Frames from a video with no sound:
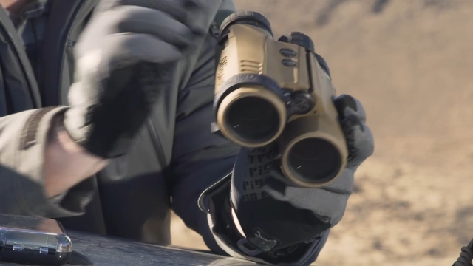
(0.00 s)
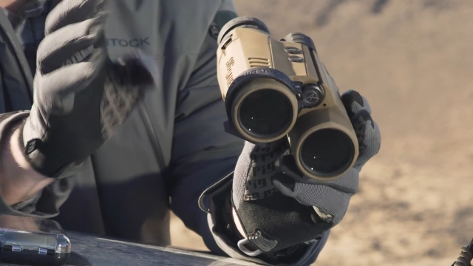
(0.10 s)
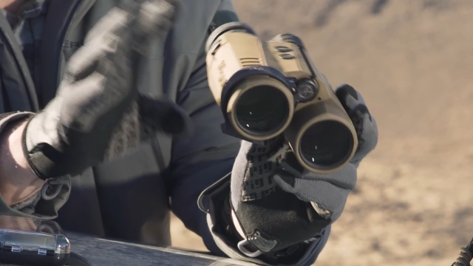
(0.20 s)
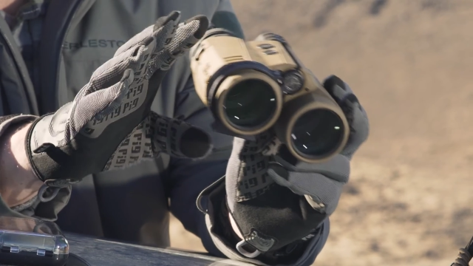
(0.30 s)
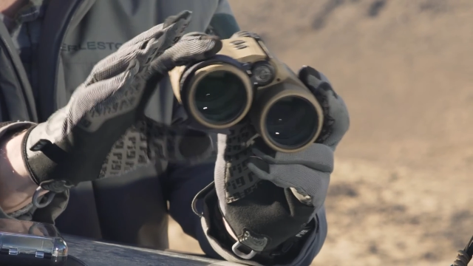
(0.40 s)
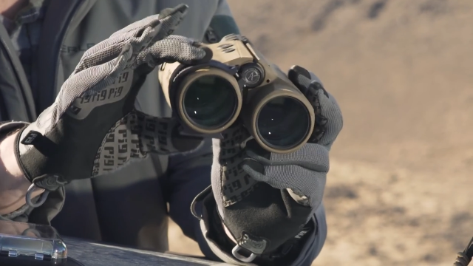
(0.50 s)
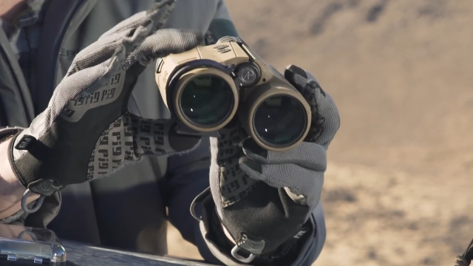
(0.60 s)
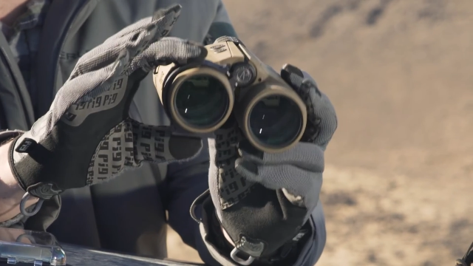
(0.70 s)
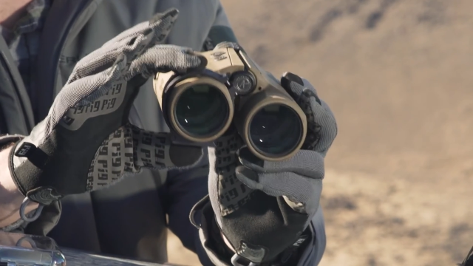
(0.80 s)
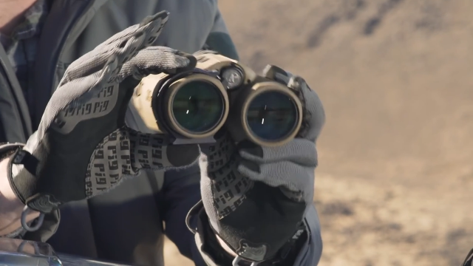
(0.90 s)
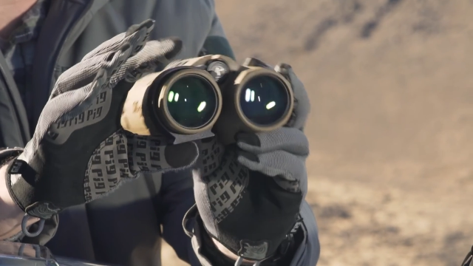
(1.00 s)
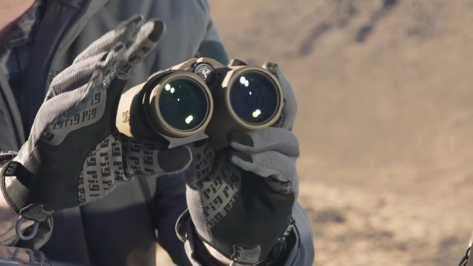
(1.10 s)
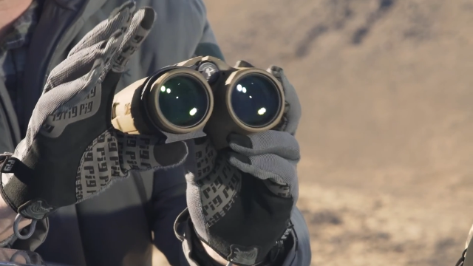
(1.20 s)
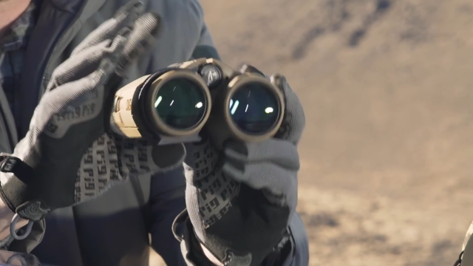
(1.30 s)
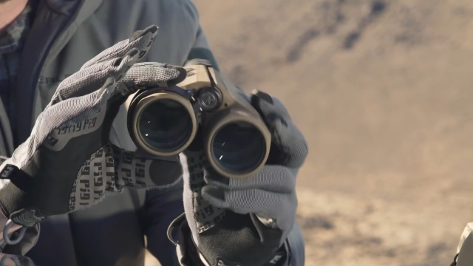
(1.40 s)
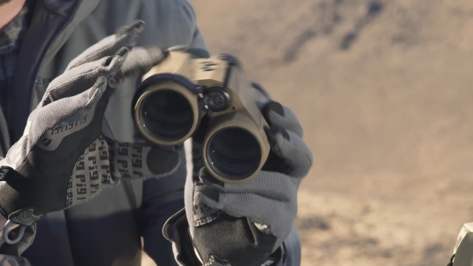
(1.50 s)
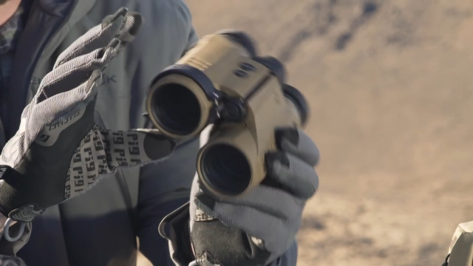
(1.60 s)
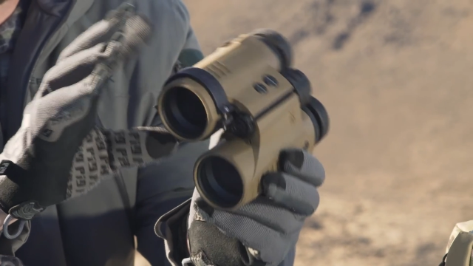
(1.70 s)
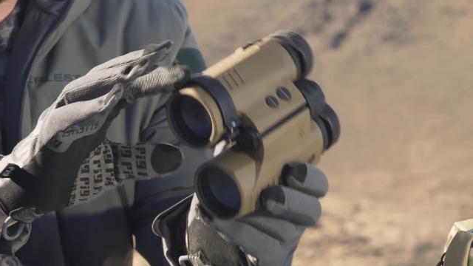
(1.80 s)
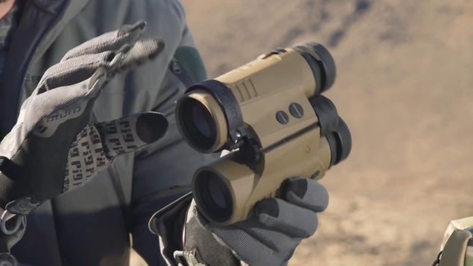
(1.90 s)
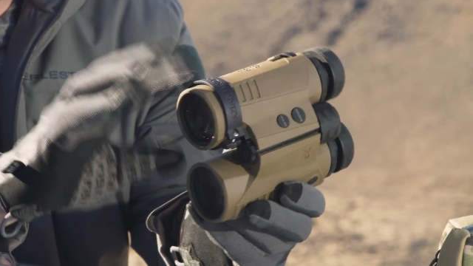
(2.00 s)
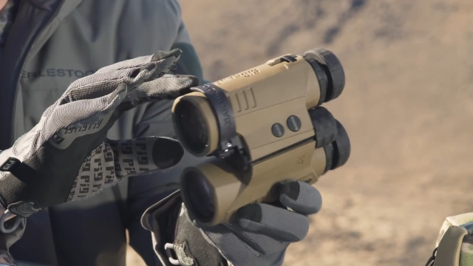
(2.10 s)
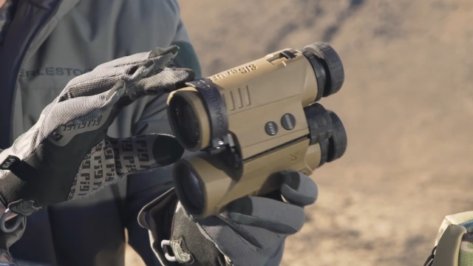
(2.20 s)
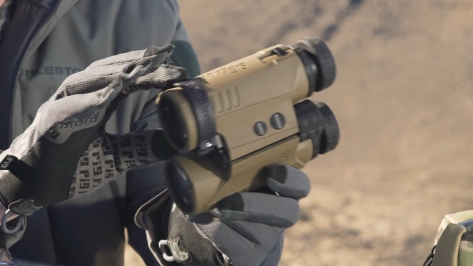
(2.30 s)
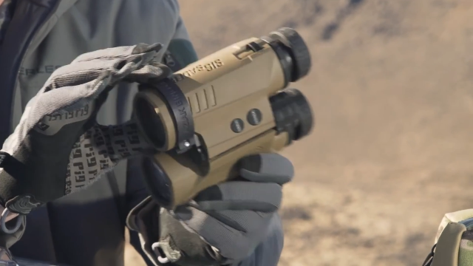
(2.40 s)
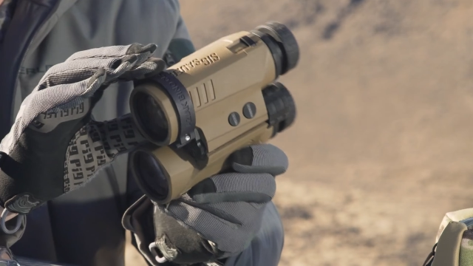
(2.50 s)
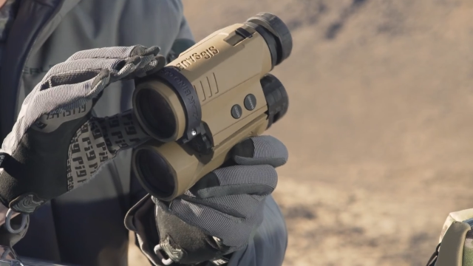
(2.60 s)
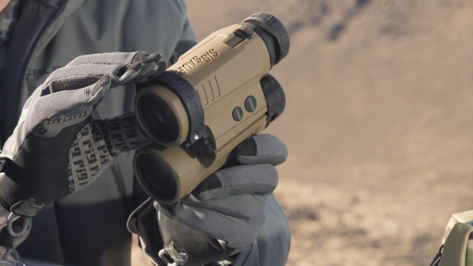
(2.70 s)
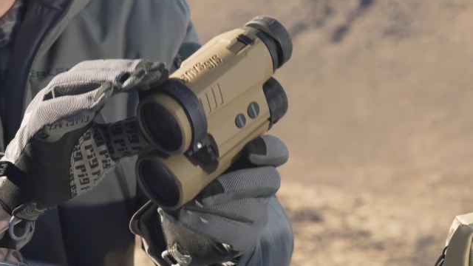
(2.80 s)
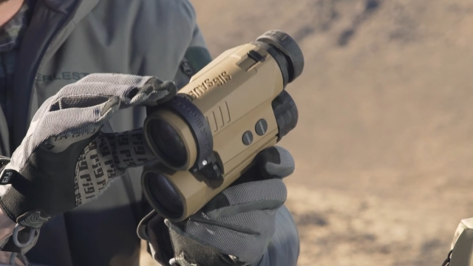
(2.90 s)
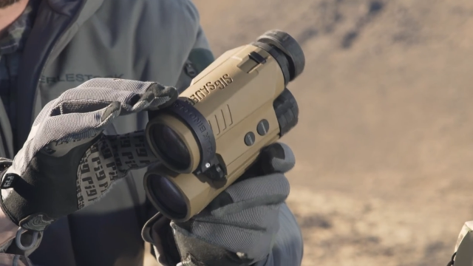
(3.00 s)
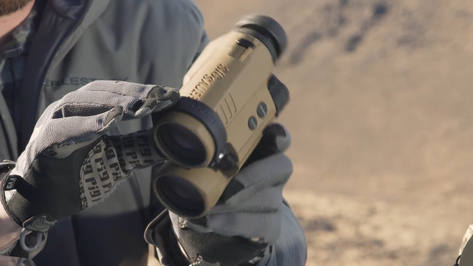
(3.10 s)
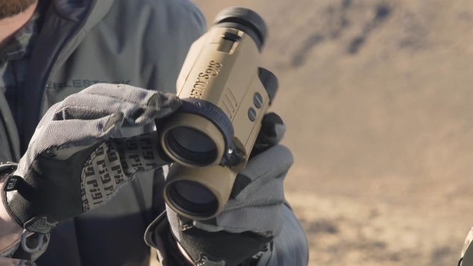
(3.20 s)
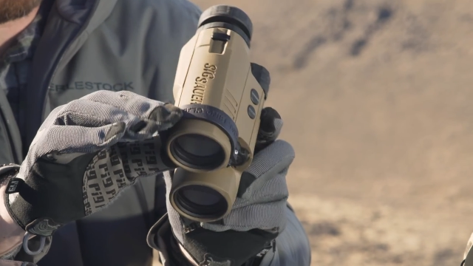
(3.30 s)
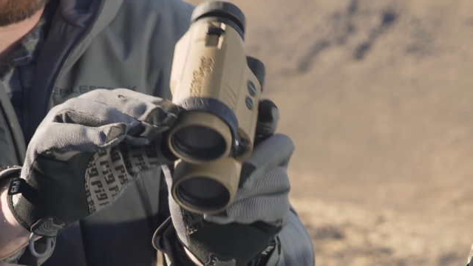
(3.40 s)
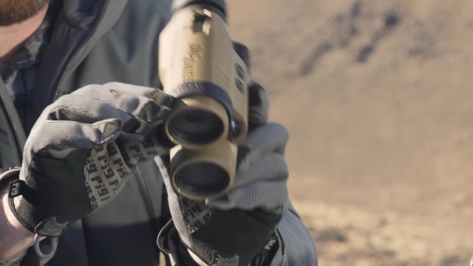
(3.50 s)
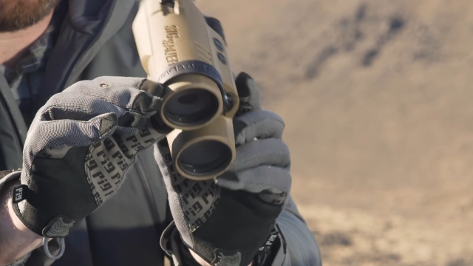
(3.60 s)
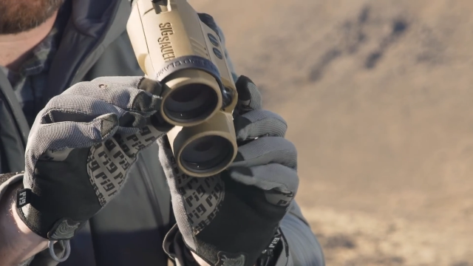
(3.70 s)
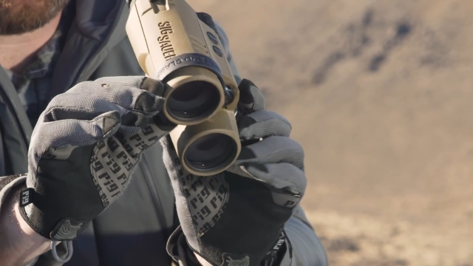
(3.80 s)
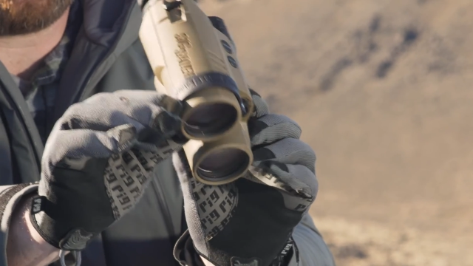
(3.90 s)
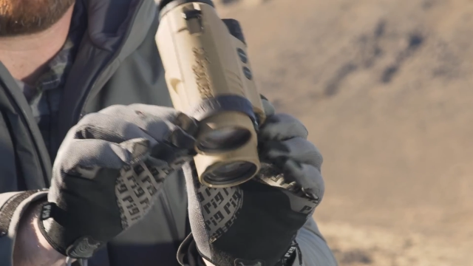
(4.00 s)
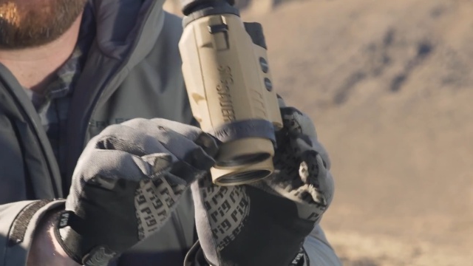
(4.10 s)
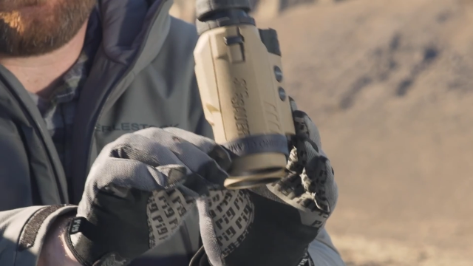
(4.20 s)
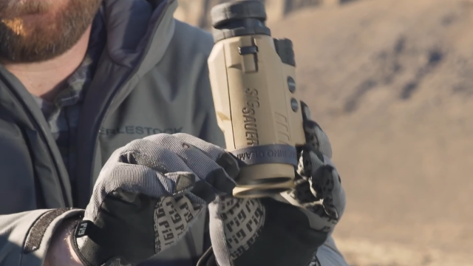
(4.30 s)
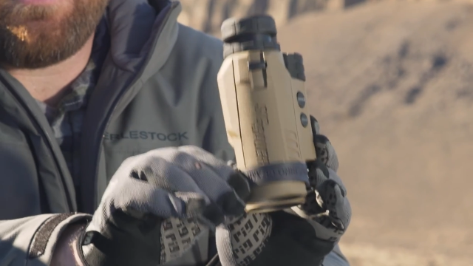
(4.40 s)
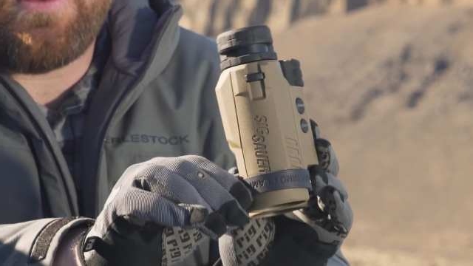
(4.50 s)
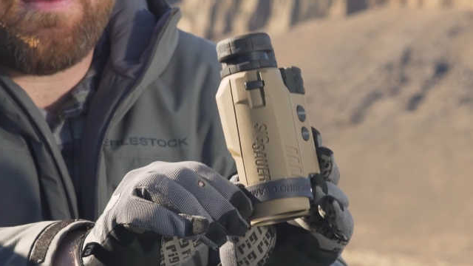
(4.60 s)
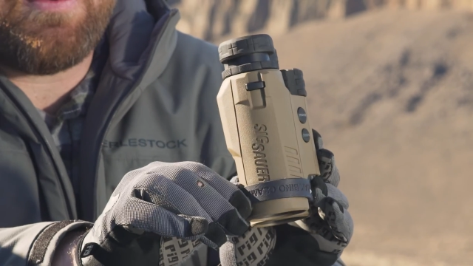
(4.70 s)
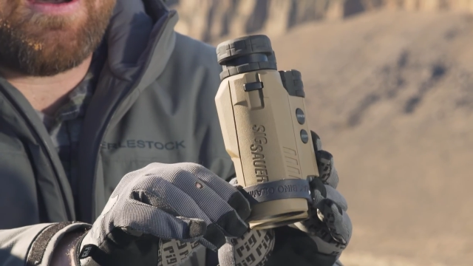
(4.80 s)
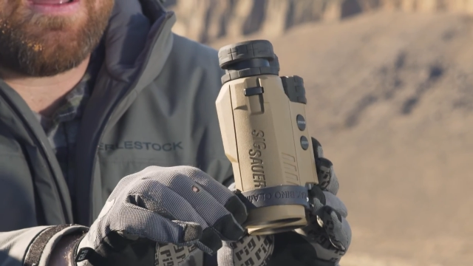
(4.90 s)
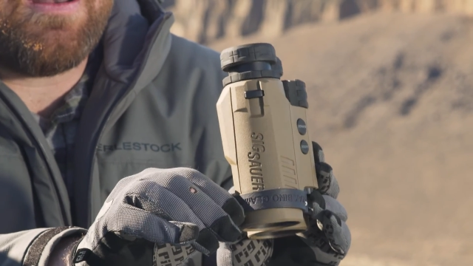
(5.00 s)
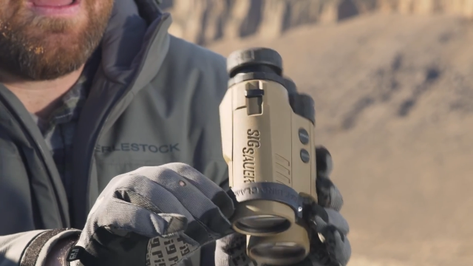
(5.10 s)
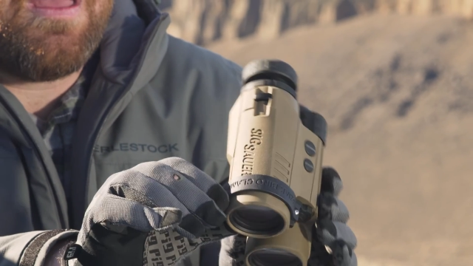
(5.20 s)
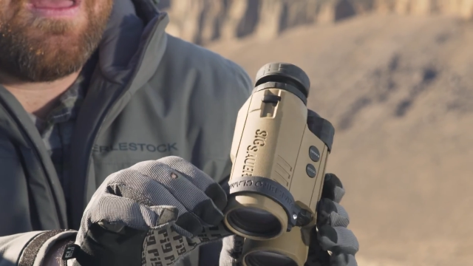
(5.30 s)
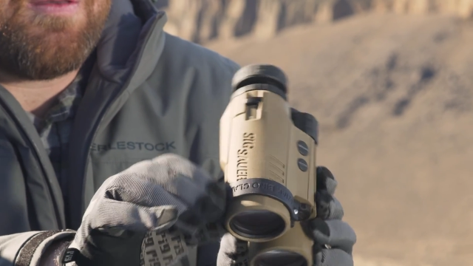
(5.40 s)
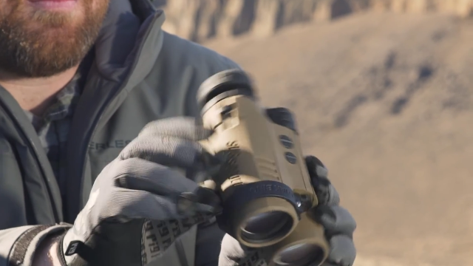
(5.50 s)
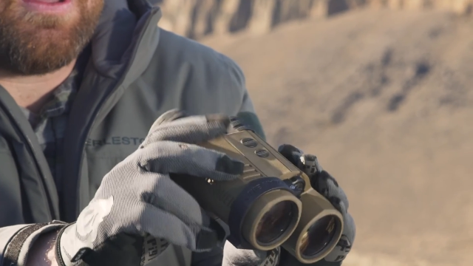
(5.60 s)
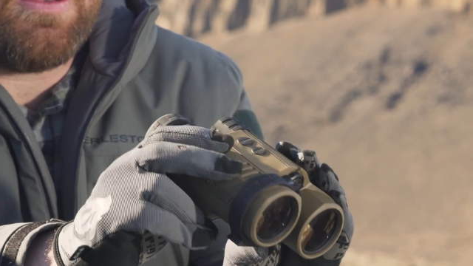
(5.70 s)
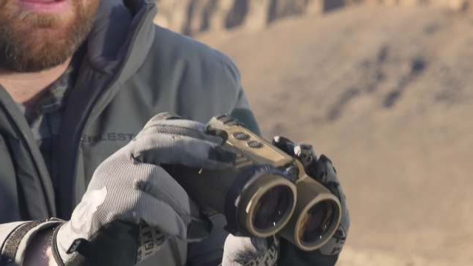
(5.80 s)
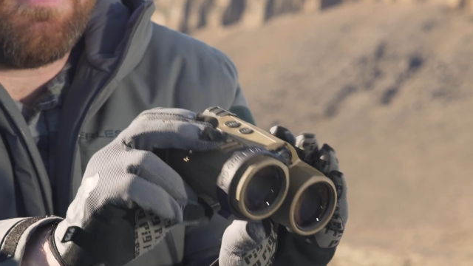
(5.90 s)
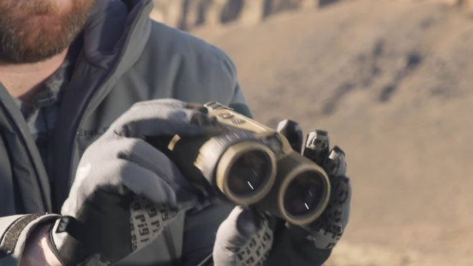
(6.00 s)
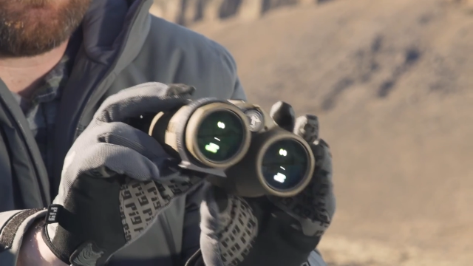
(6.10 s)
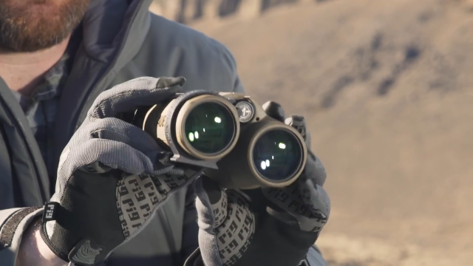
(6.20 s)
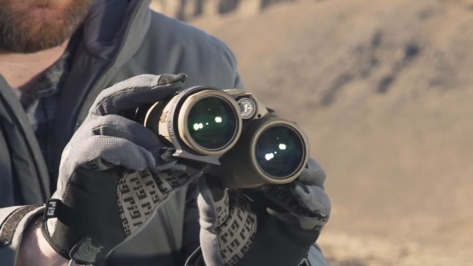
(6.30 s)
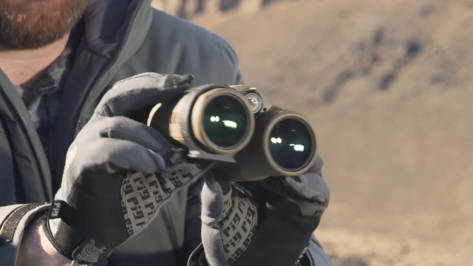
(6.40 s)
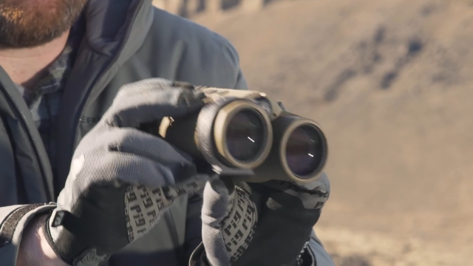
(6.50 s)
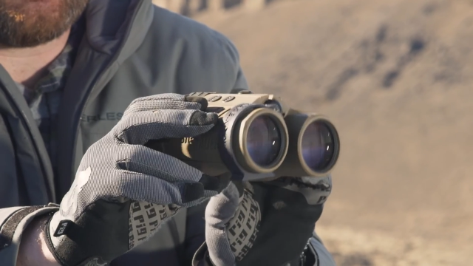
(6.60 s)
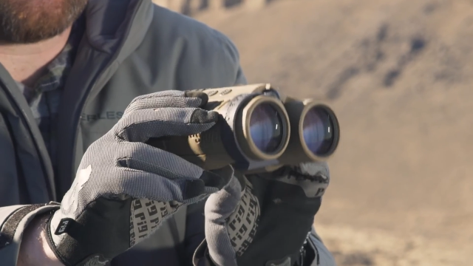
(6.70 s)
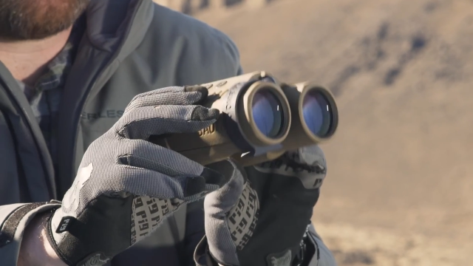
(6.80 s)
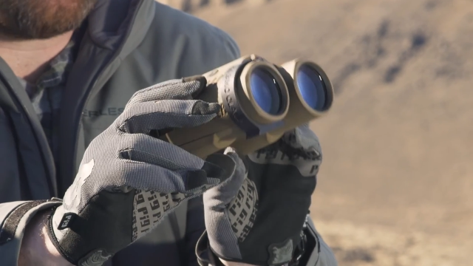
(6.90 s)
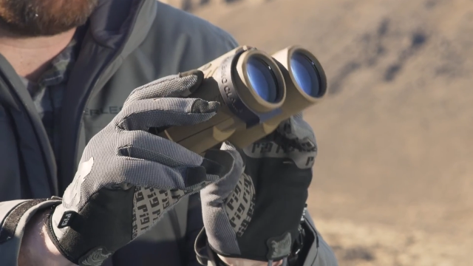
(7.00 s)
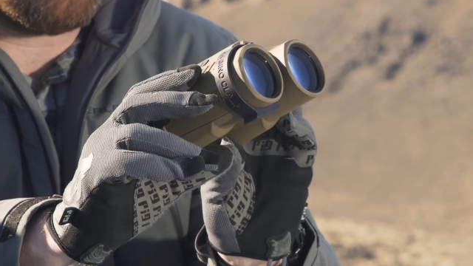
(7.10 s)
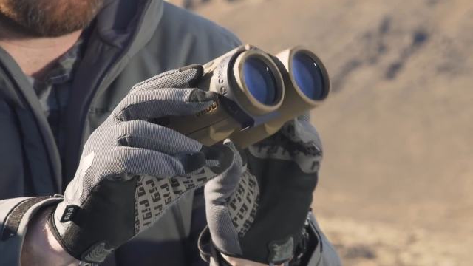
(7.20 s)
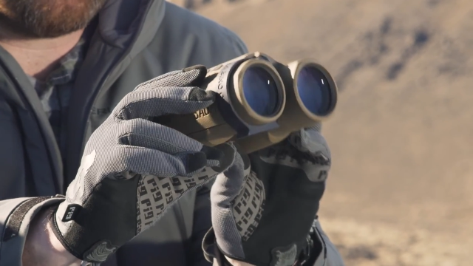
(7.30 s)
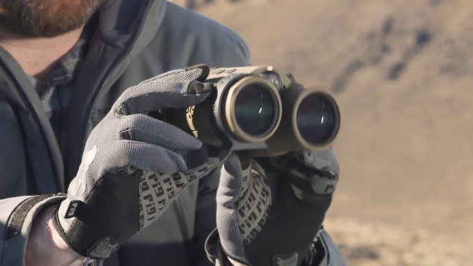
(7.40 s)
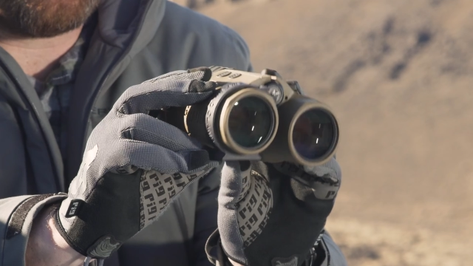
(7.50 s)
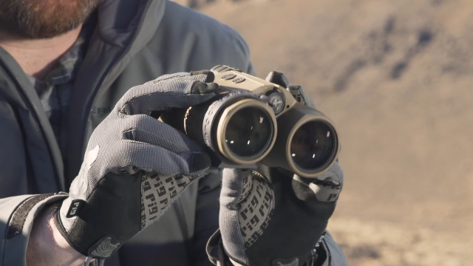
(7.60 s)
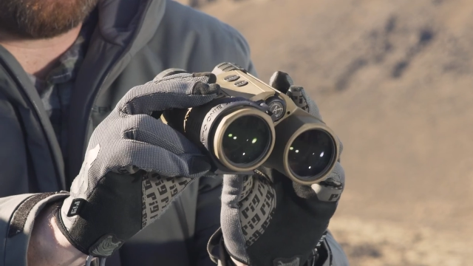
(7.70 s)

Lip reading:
(no speaker visible)